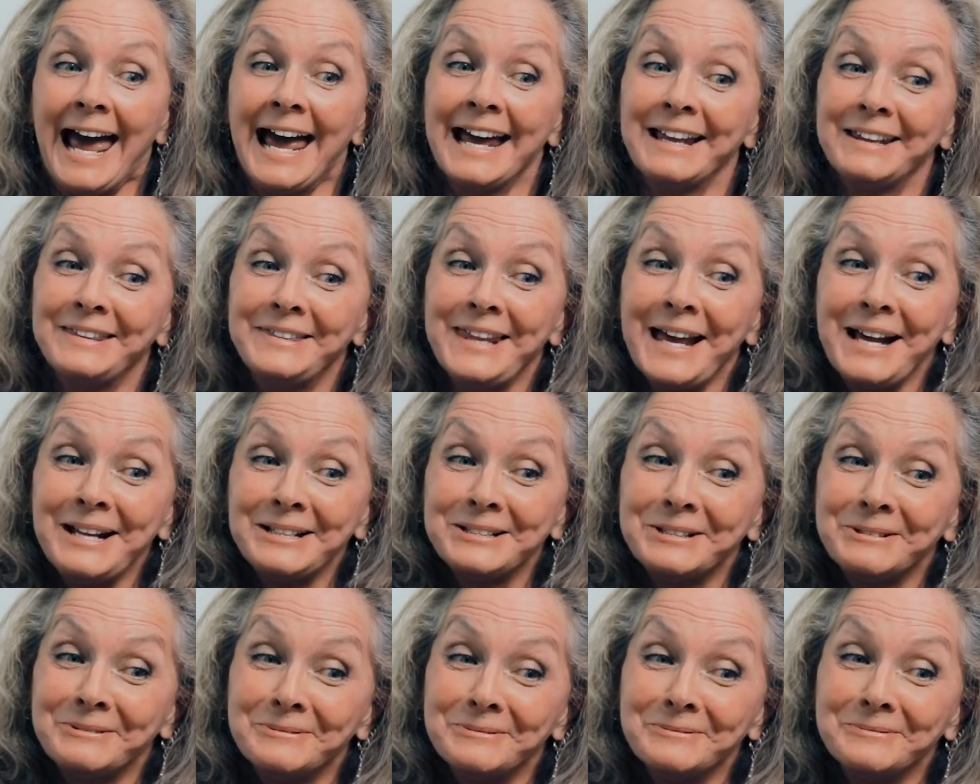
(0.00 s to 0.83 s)
And
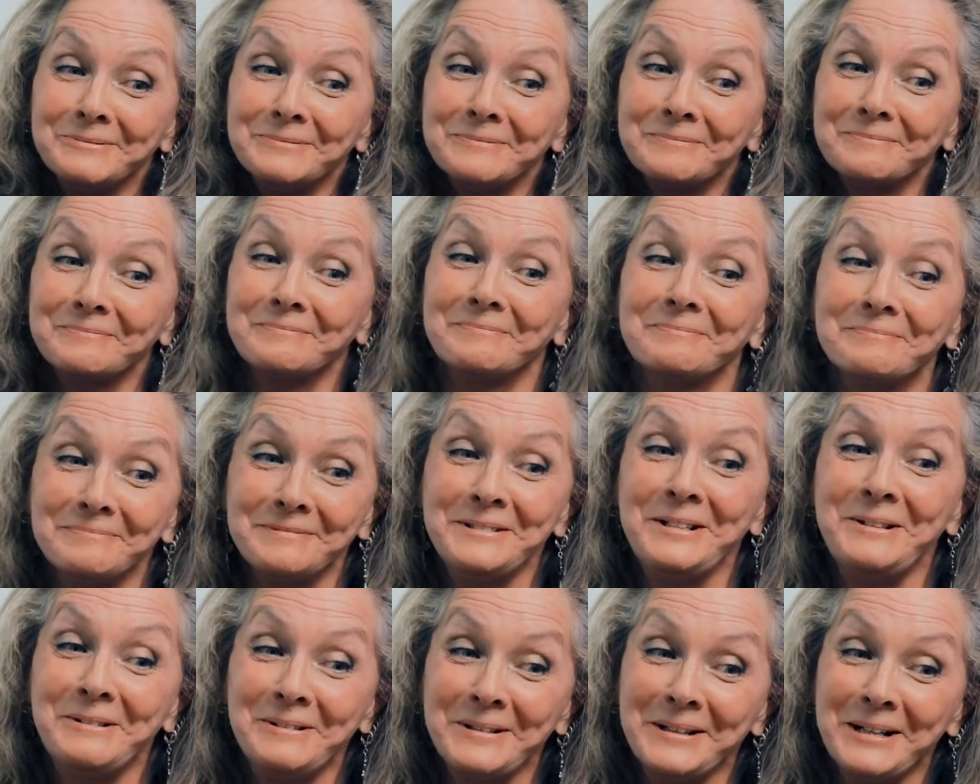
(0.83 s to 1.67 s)
that's,
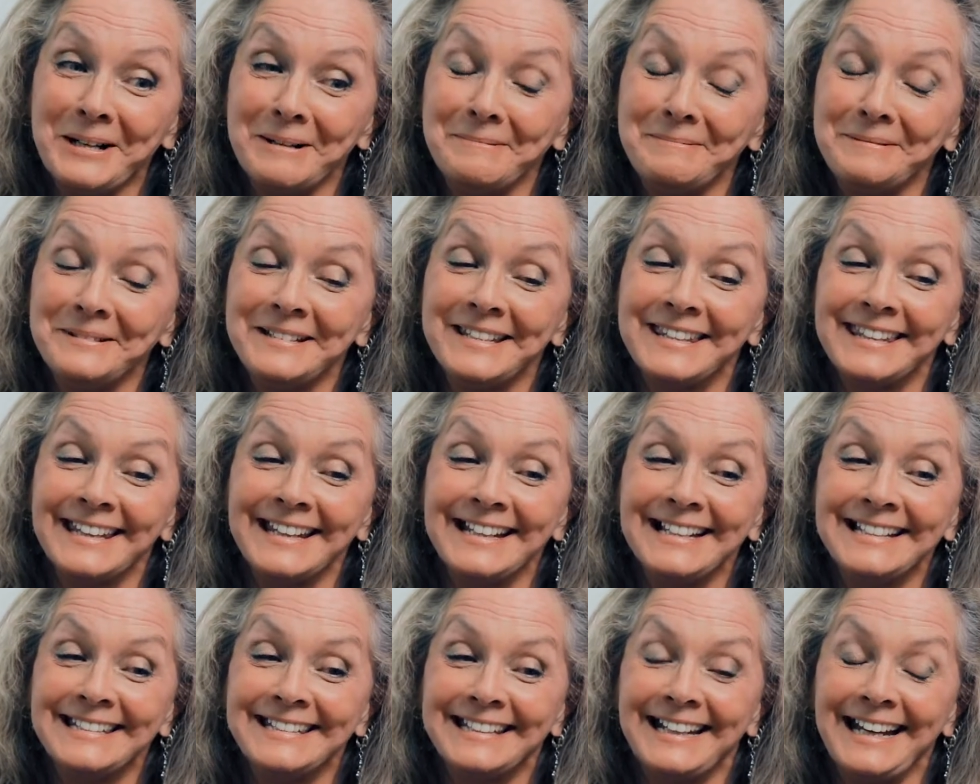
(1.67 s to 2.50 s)
you know, a couple of
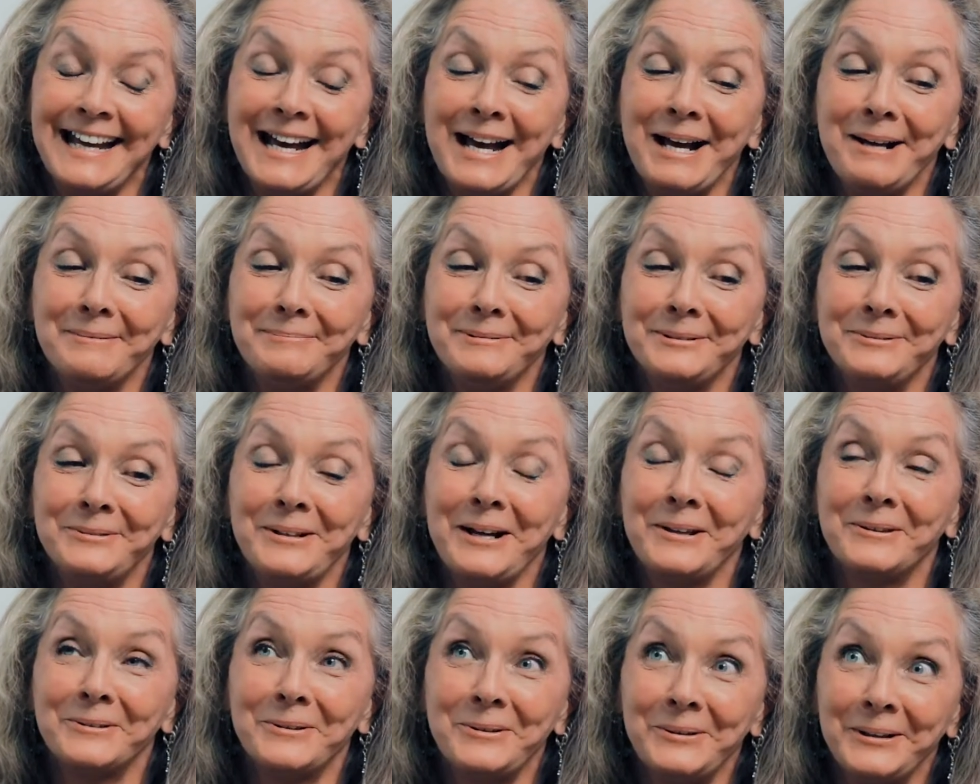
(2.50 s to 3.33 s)
things that happened
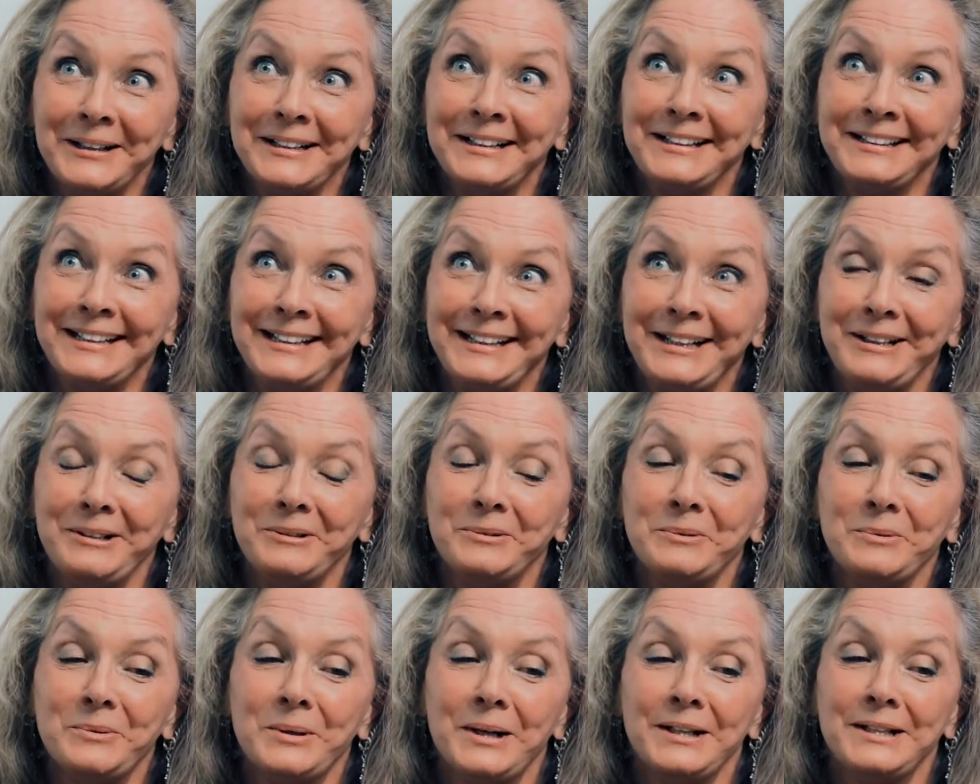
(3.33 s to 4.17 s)
rather quickly
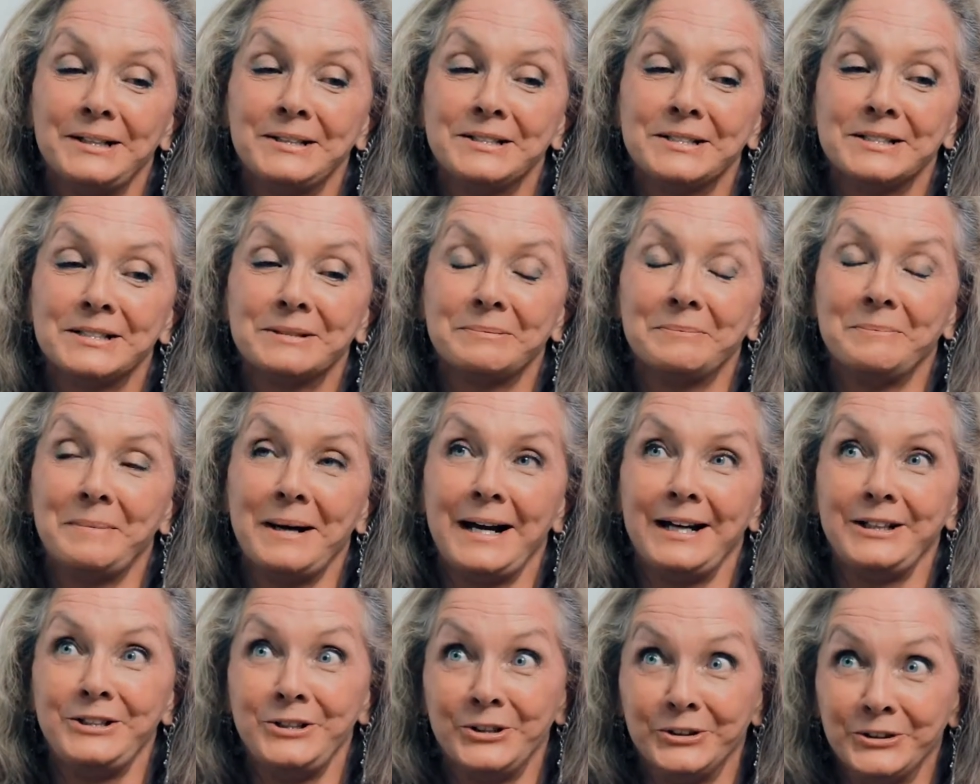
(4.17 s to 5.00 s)
was
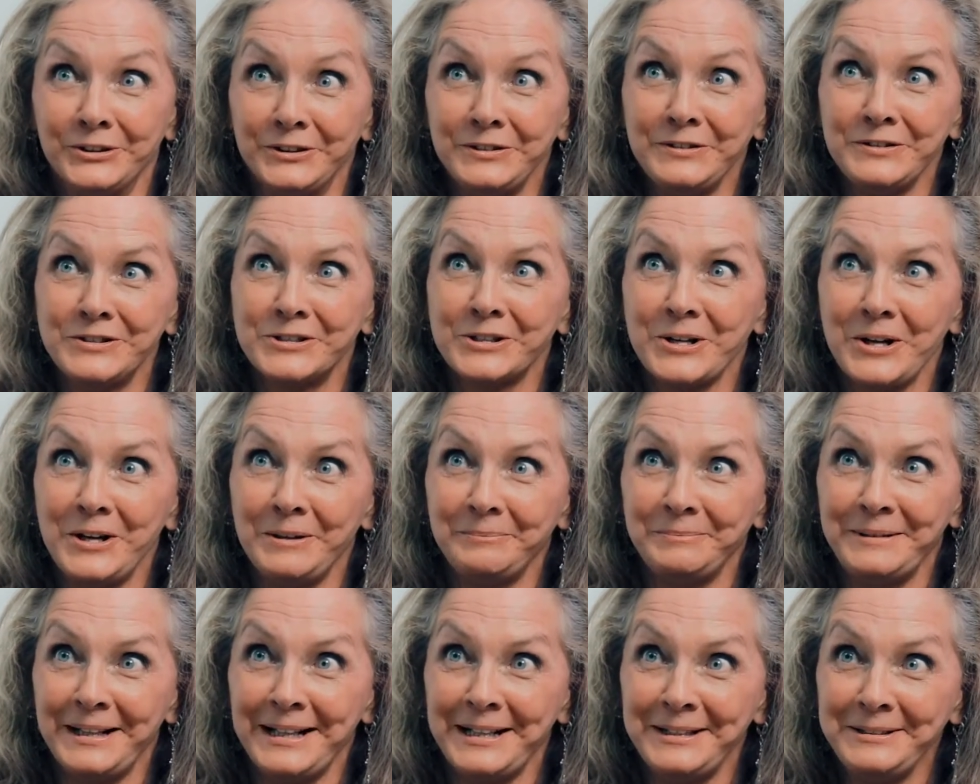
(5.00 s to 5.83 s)
my nerves
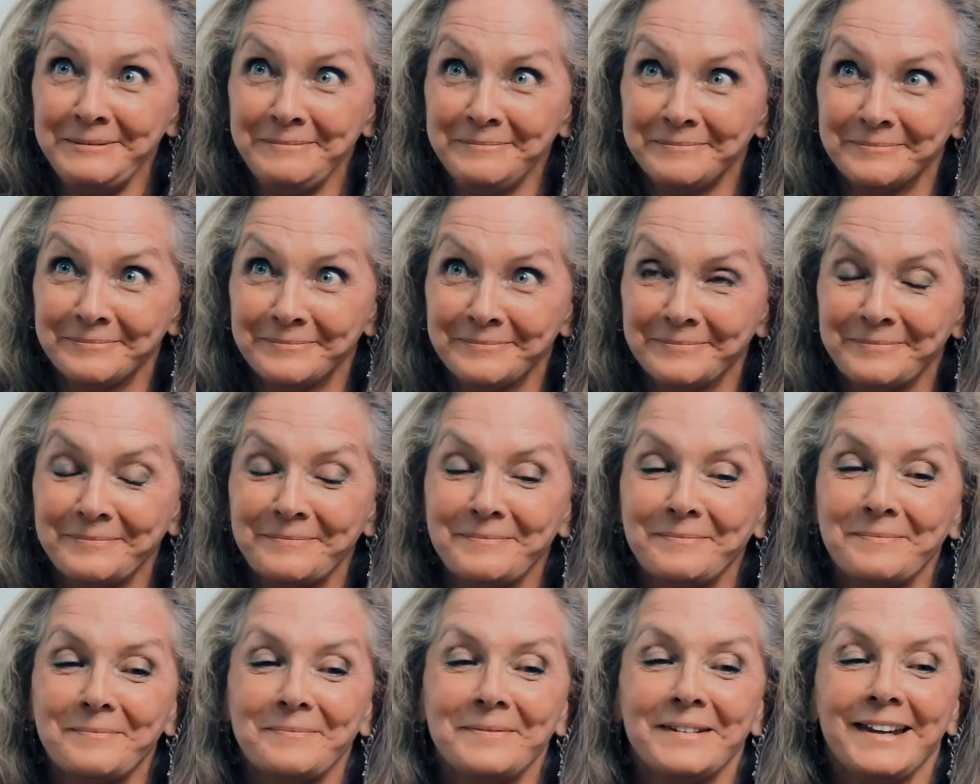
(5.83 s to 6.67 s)
calmed down,
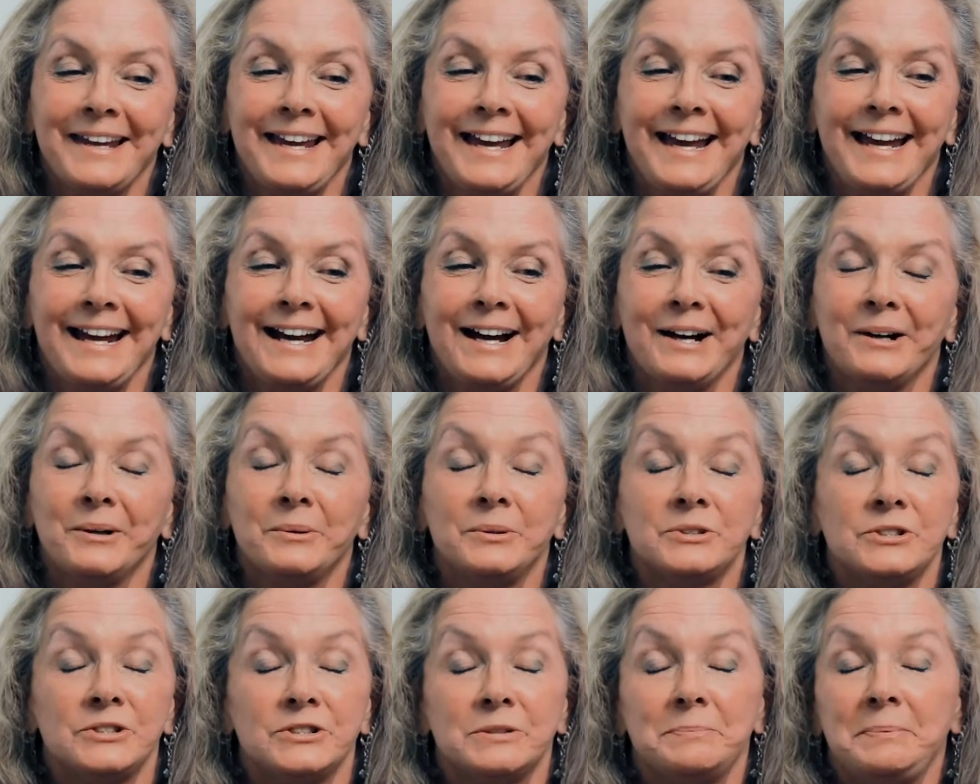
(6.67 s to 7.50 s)

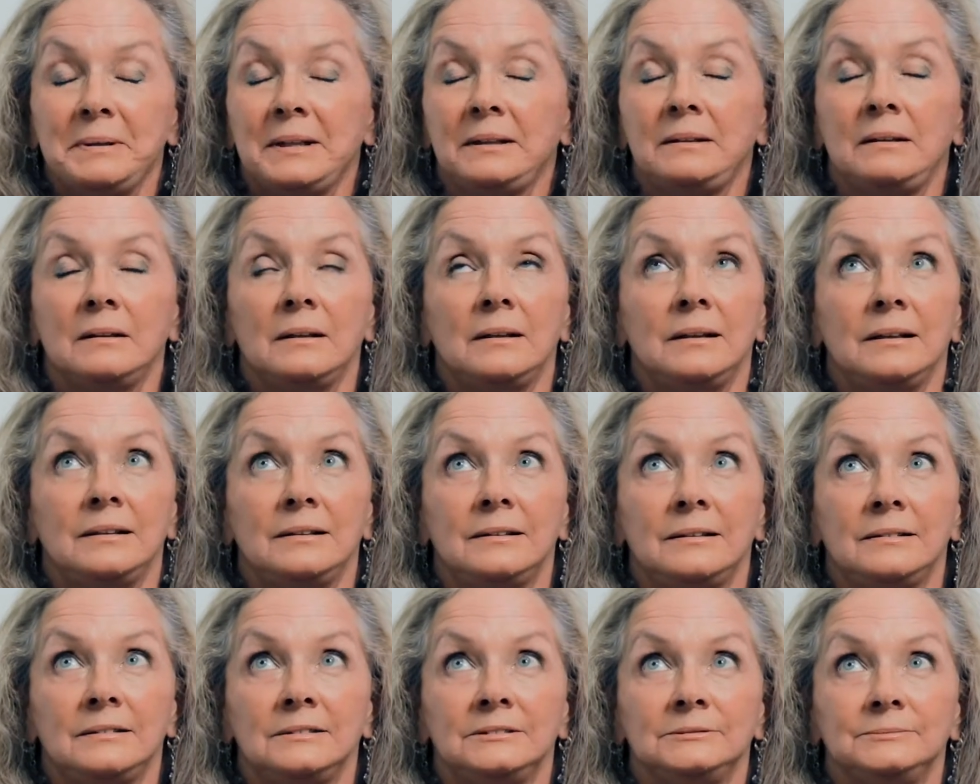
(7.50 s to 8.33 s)
which has been,
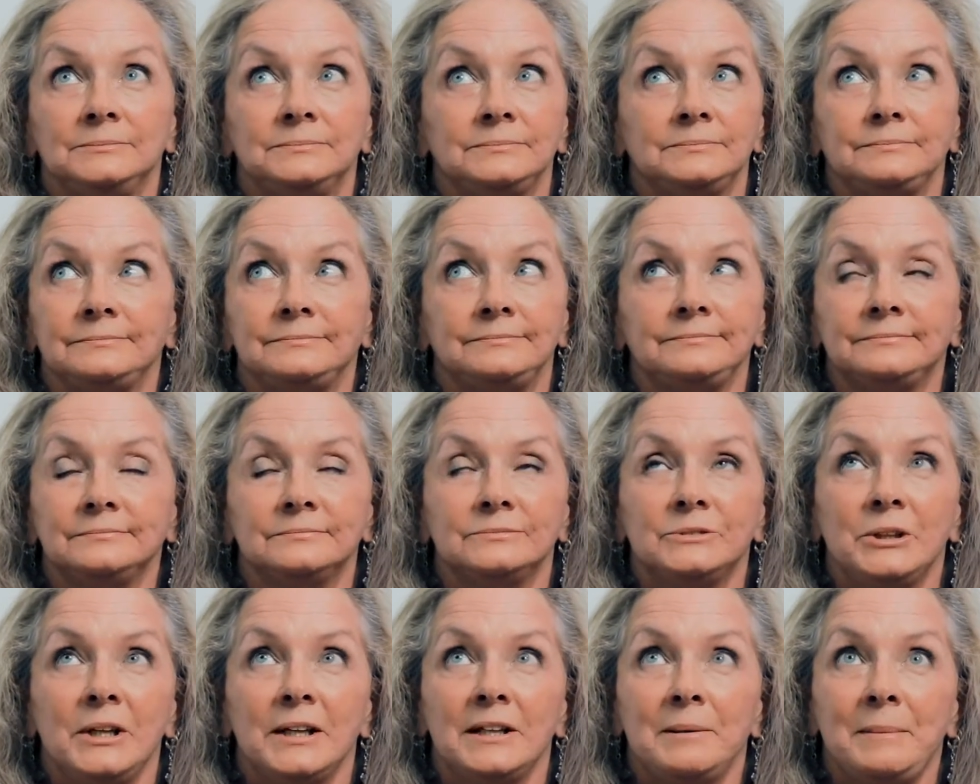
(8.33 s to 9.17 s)

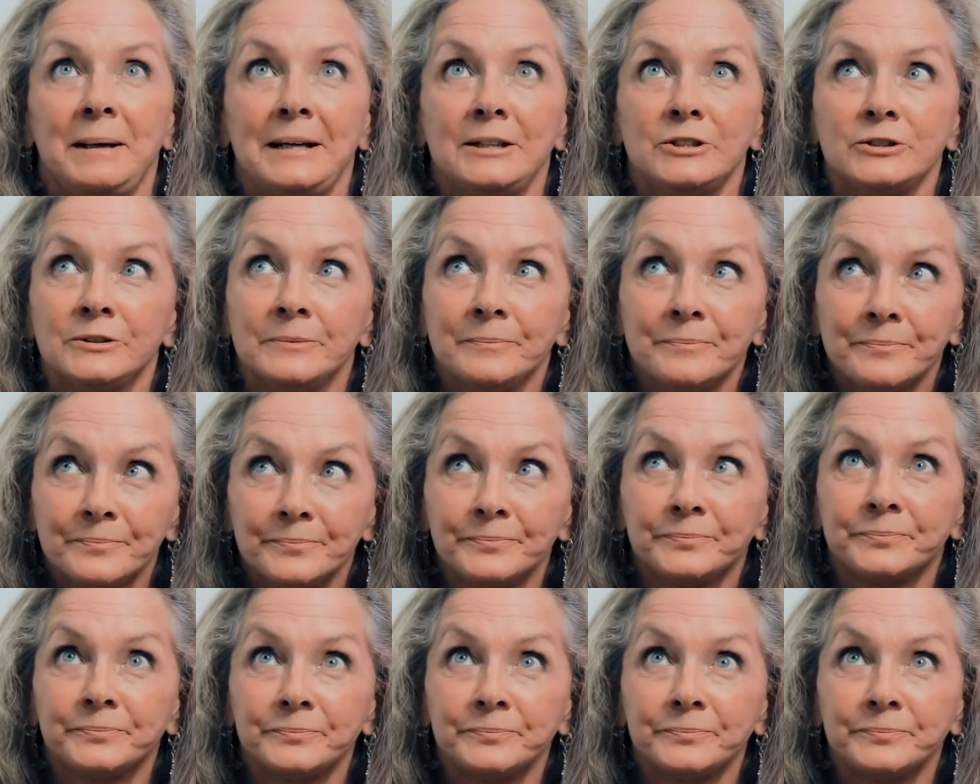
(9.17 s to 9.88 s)
you can imagine.